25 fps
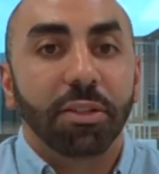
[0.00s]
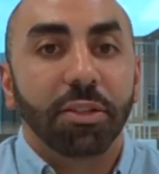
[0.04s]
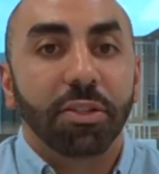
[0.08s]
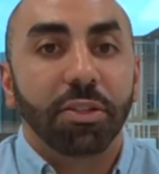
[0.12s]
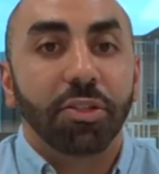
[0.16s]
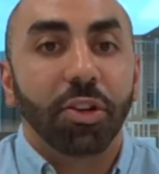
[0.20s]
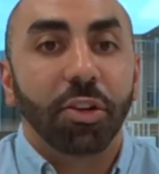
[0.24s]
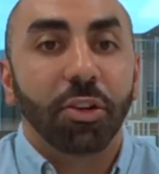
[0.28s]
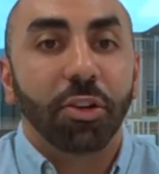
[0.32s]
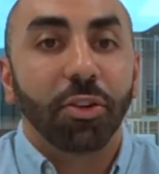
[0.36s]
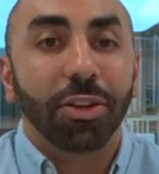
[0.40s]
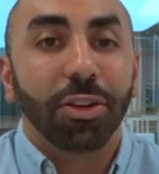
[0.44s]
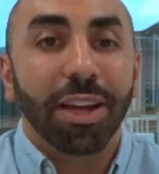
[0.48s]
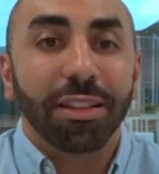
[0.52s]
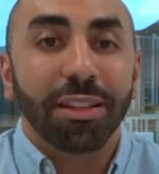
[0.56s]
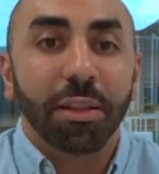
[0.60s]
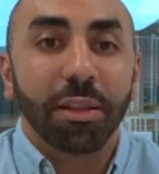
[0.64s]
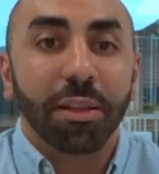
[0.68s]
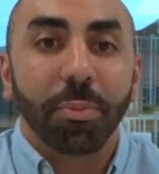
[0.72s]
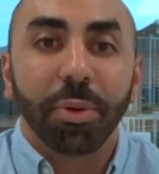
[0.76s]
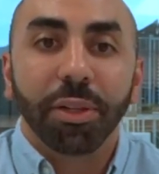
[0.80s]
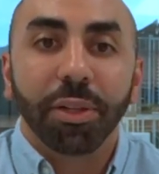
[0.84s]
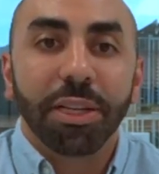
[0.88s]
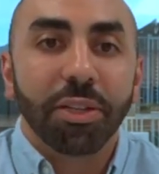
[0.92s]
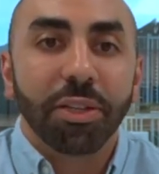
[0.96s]
look at the
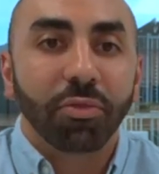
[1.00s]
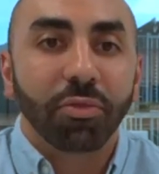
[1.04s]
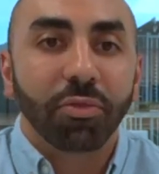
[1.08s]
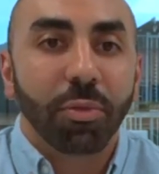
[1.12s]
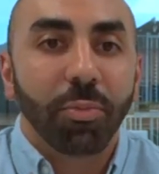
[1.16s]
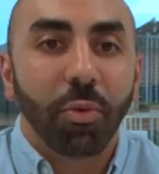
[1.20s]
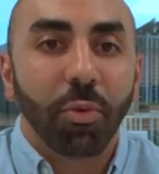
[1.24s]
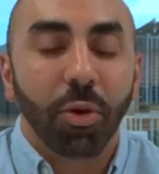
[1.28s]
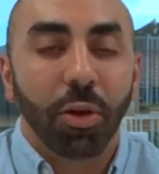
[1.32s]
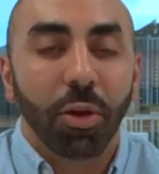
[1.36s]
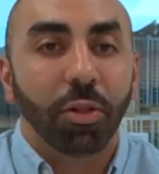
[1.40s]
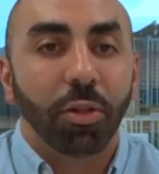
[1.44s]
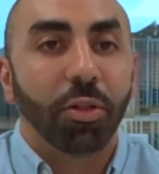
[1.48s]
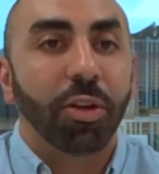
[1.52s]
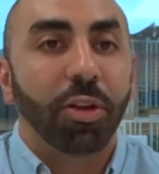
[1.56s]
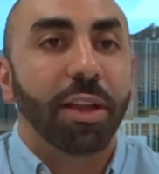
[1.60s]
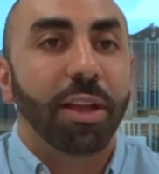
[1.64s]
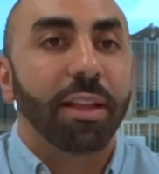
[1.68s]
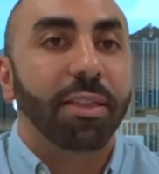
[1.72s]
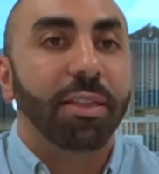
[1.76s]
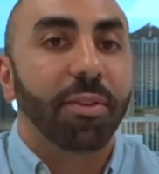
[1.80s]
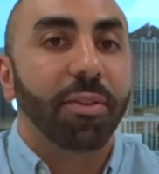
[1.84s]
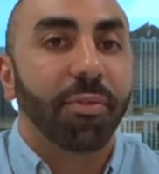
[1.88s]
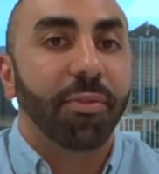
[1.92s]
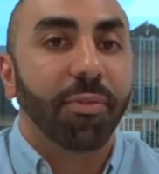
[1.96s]
police report, look
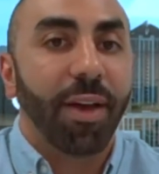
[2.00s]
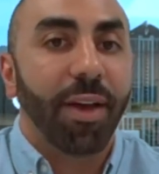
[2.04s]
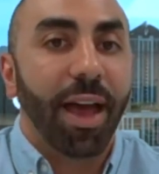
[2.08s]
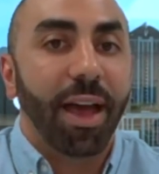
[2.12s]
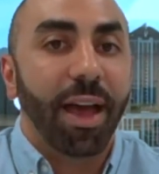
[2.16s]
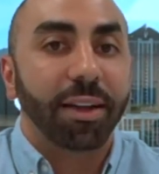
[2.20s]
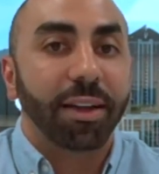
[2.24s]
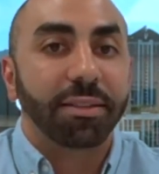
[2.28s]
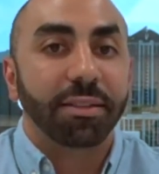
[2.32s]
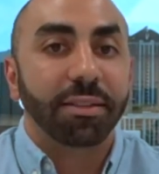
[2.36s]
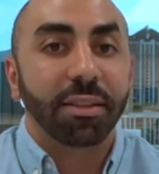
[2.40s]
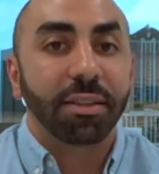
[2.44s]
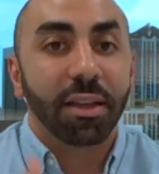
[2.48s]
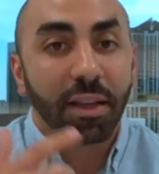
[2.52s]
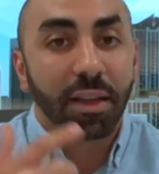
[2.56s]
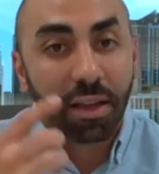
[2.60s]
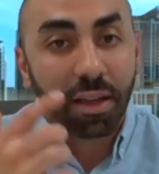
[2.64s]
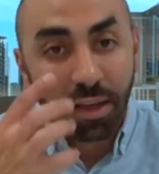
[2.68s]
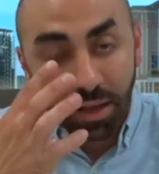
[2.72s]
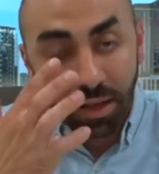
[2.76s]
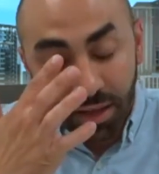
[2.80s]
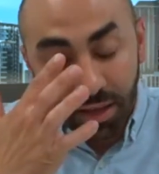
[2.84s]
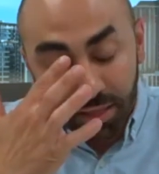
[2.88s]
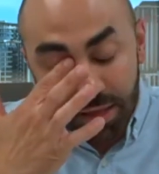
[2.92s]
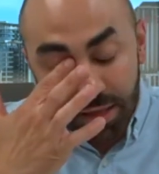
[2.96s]
at the facts.
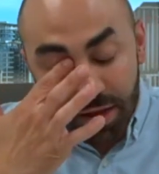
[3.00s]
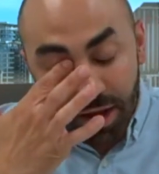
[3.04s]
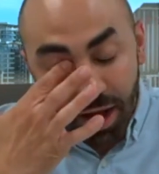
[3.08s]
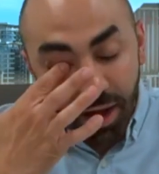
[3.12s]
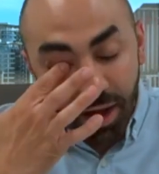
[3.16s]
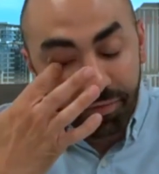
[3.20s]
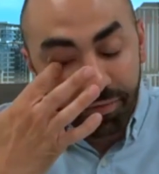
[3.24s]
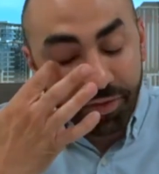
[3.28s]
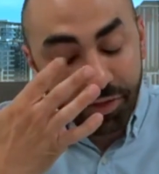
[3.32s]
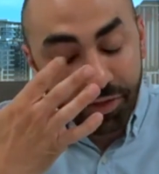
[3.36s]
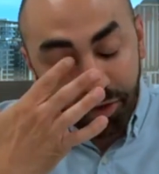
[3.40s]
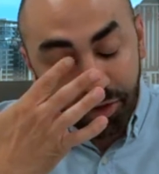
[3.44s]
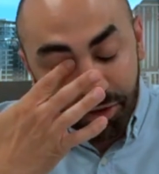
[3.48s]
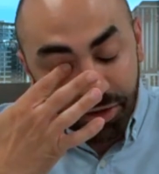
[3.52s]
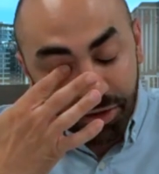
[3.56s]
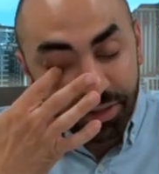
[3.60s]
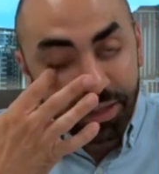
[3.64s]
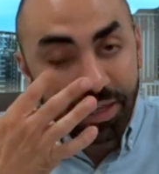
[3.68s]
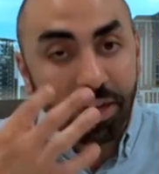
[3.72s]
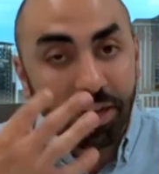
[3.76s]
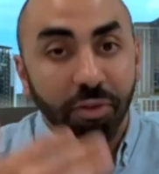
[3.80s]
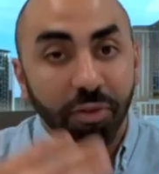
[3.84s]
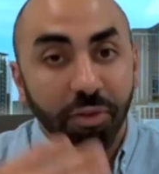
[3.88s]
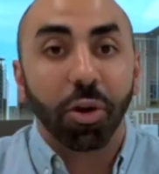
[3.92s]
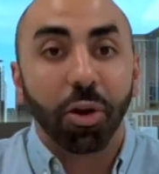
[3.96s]
The officer is
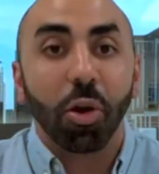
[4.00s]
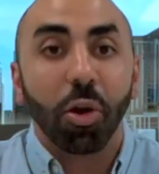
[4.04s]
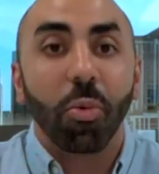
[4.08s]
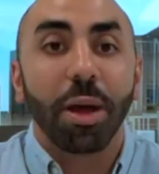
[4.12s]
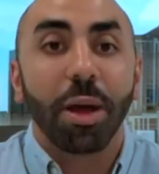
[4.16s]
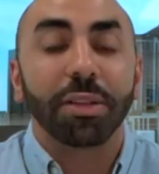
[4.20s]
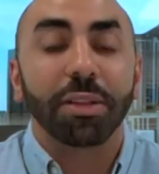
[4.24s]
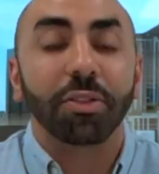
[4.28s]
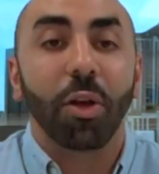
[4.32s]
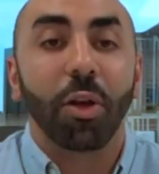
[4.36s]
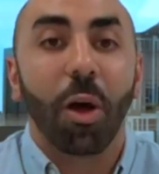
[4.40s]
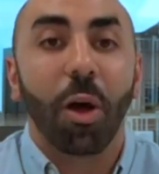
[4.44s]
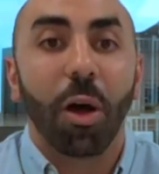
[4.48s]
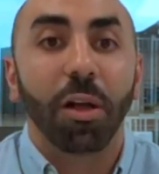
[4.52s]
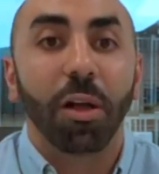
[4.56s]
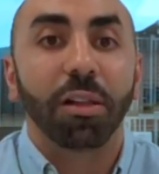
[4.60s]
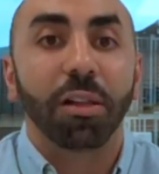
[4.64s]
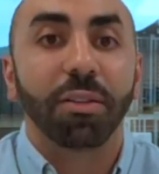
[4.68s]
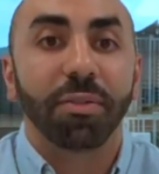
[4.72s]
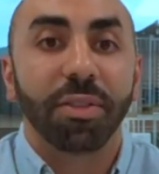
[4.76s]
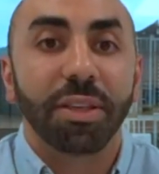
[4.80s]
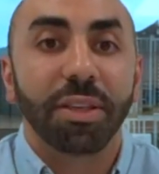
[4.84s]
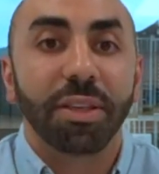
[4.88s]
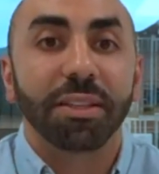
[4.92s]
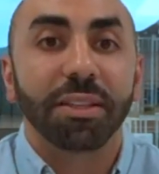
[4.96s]
going to request all
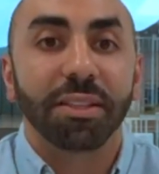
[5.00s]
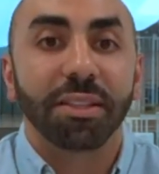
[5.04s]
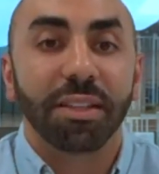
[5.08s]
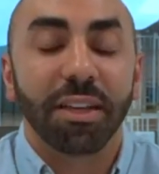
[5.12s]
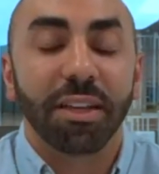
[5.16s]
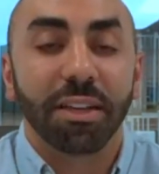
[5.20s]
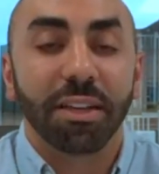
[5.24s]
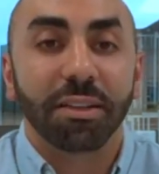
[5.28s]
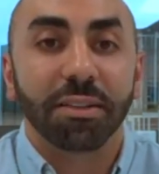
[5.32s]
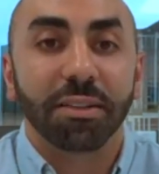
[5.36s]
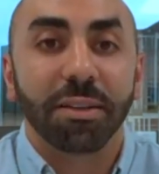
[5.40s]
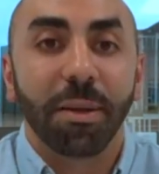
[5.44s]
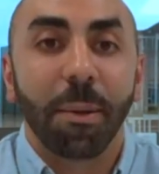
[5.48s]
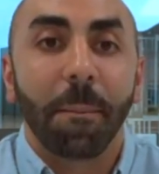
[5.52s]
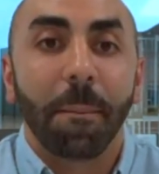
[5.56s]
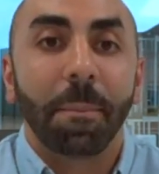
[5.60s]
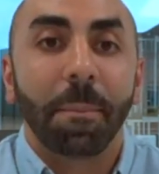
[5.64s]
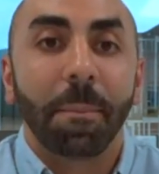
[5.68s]
of these things.